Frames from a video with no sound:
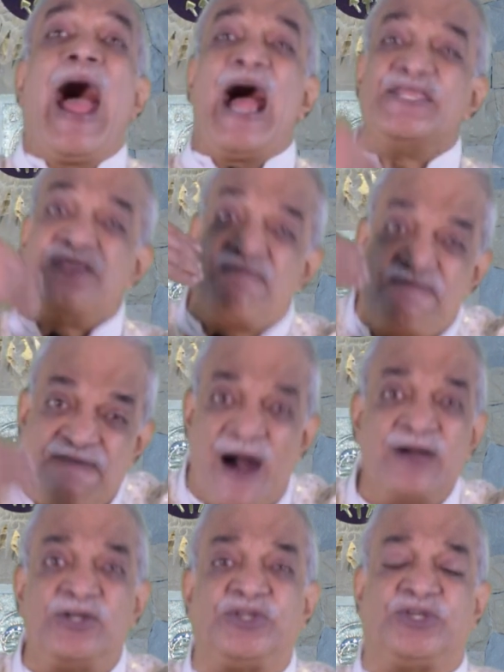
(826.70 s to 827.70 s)
and the
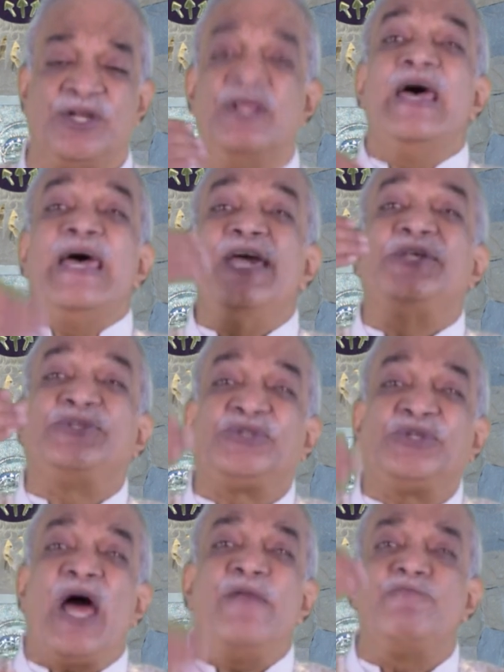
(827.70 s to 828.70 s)
function his
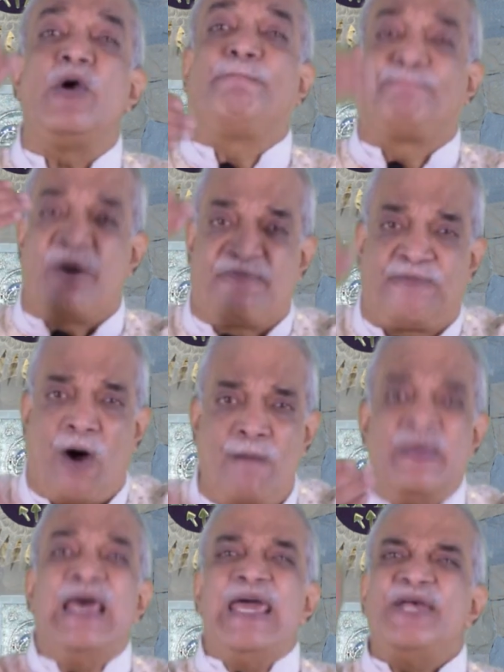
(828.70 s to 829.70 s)
son would perform
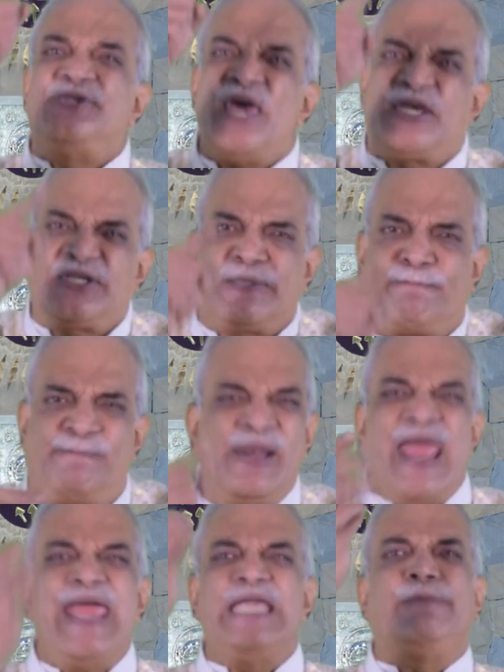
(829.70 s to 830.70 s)
is
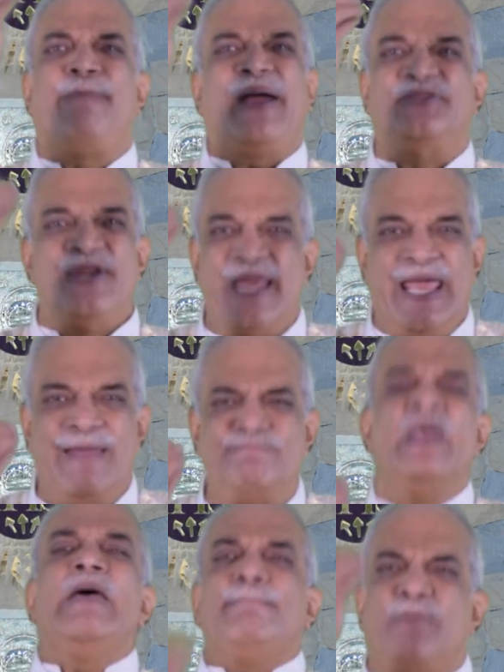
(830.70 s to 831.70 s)
explained by the name
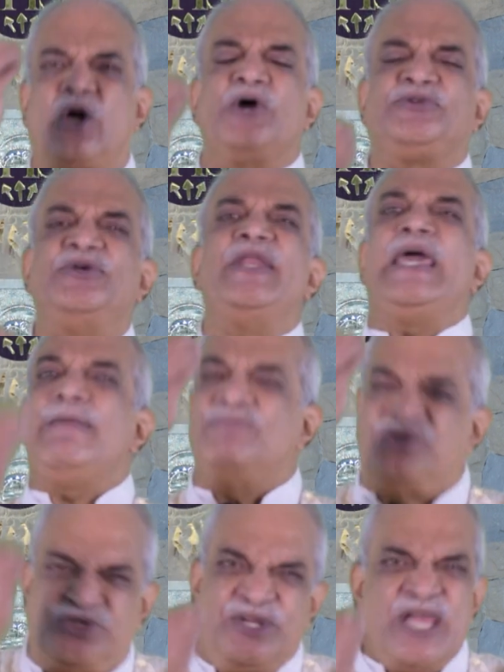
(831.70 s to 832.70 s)
because the
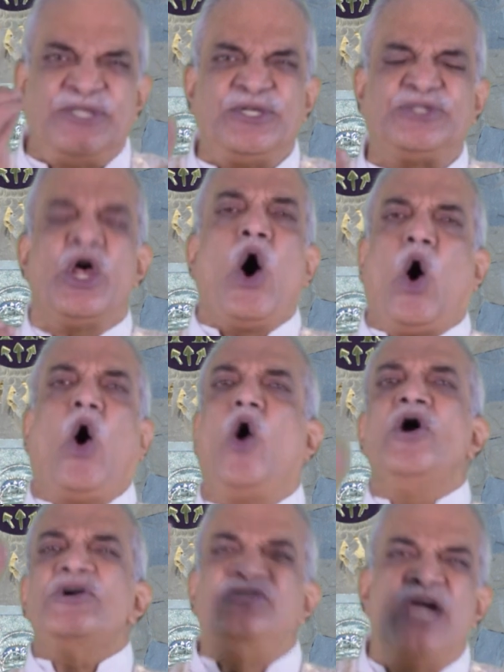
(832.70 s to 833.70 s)
name Jesus
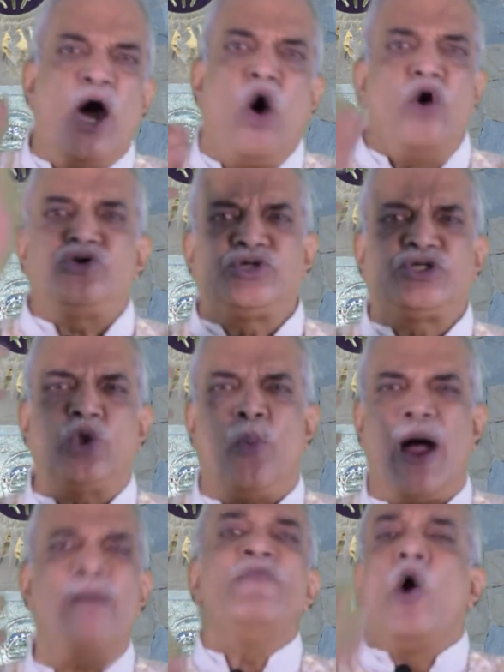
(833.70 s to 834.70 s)
or
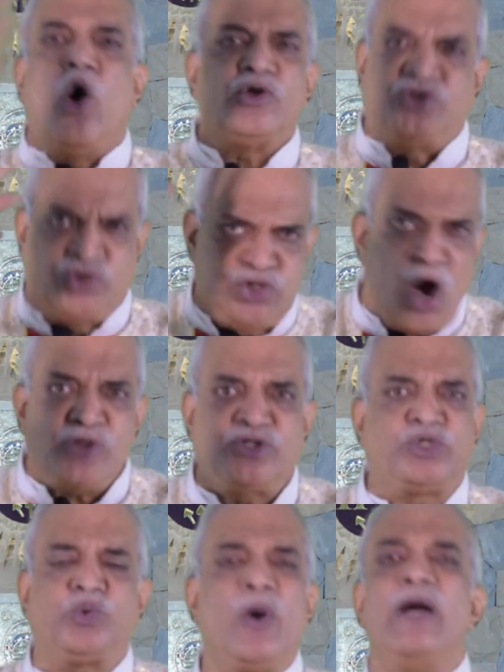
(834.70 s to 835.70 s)
Yehoshua or
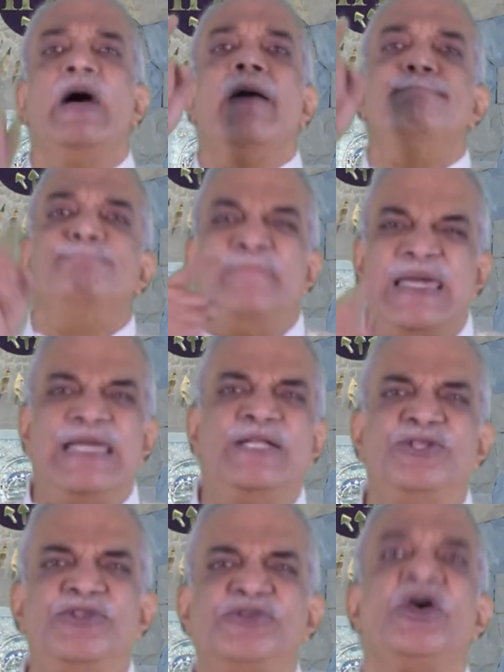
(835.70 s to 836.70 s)
Joshua
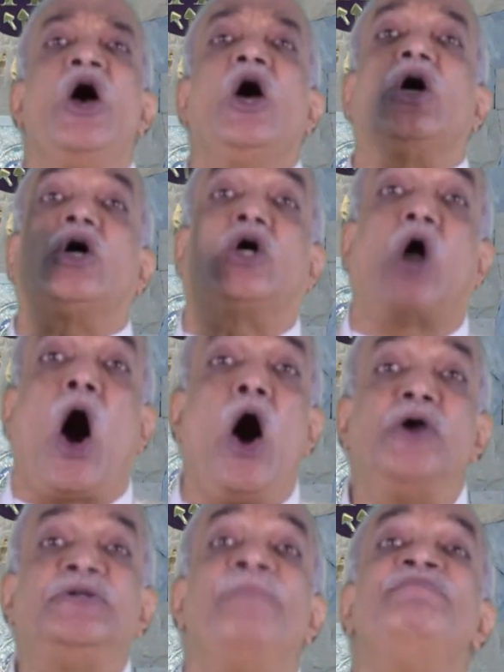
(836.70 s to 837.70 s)
means
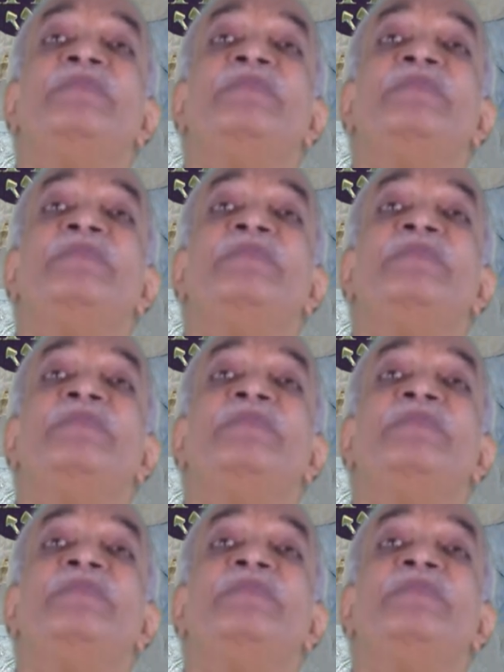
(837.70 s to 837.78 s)
God